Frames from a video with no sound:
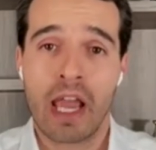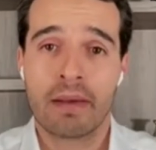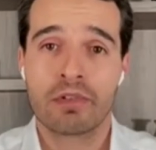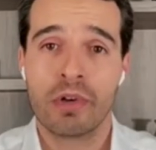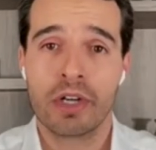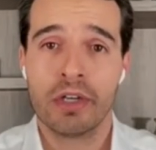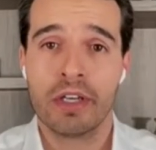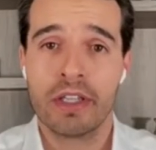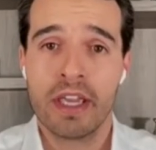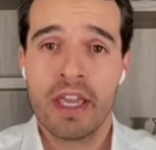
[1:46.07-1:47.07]
while times
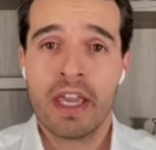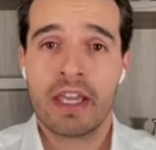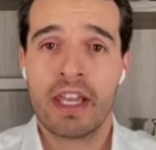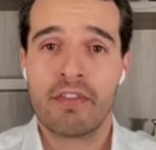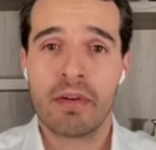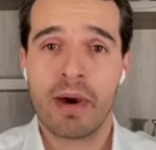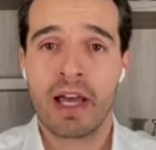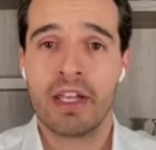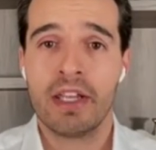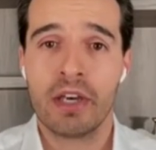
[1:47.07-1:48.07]
were good and
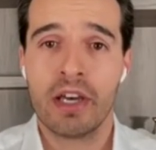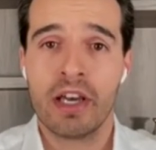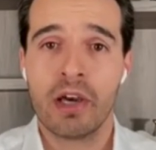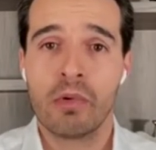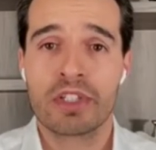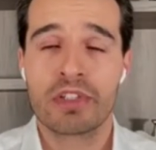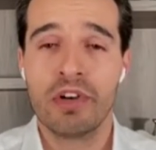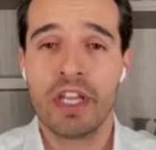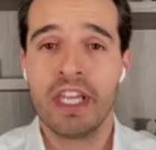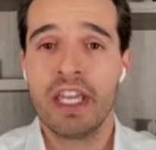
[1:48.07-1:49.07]
everybody
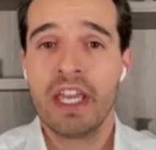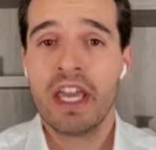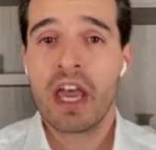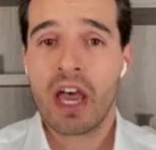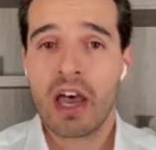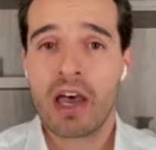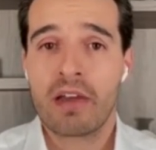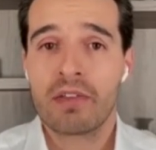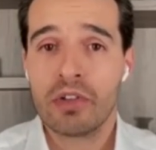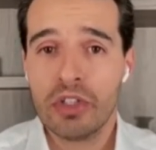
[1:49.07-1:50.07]
was greedy.
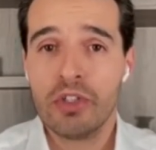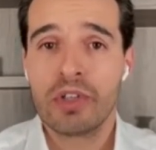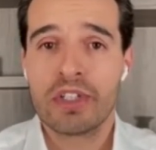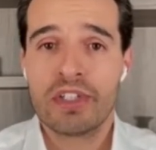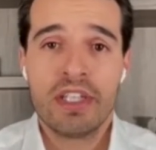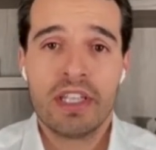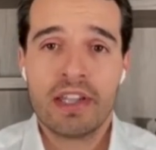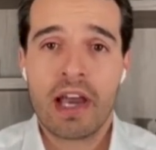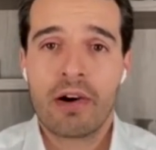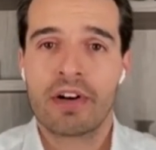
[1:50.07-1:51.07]
You can
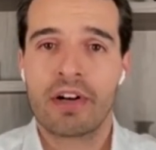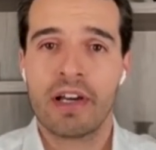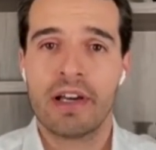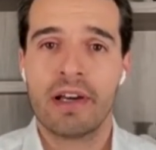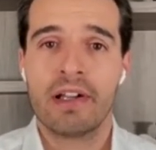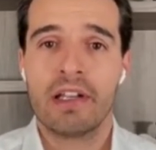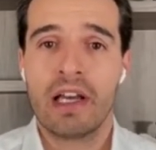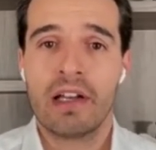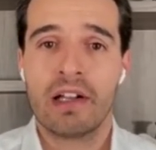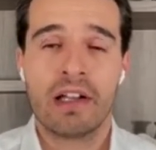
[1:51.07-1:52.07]
see that our
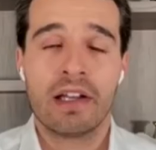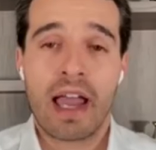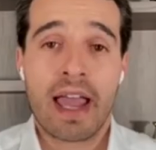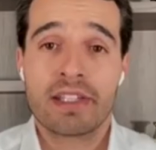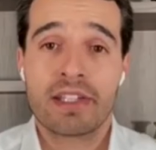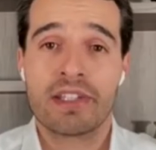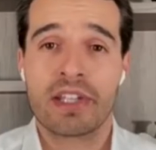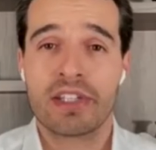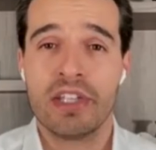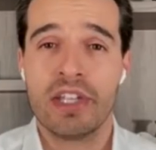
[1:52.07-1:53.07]

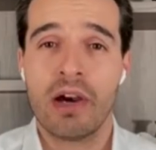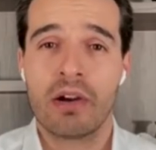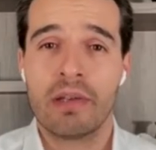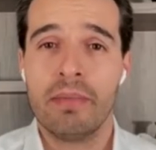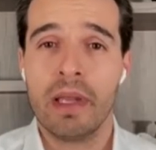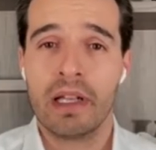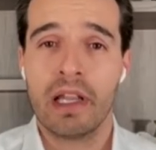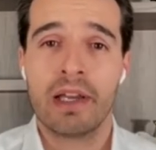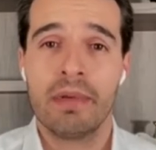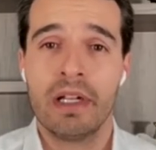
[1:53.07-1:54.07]
assets exceed our
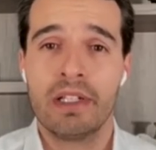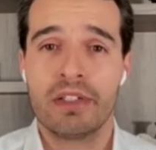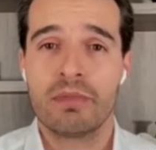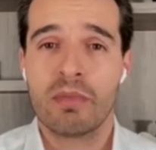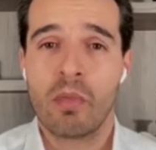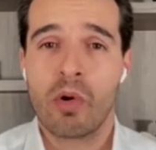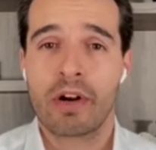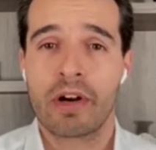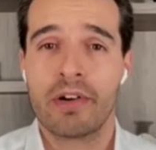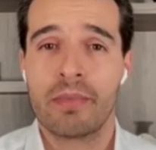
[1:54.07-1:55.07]
liabilities,
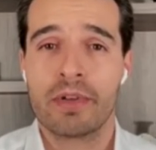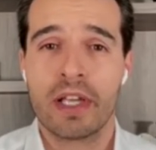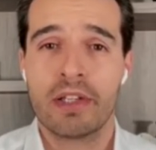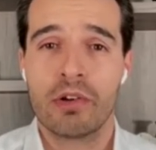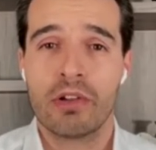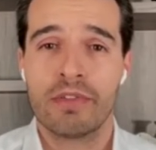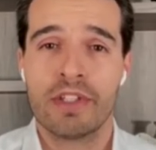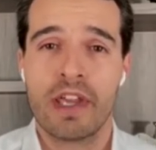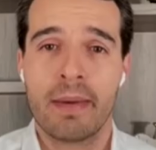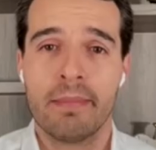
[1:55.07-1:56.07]
but more than 100%
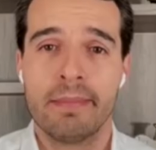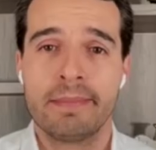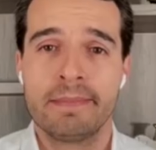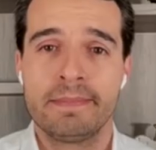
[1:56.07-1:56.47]
all of the time.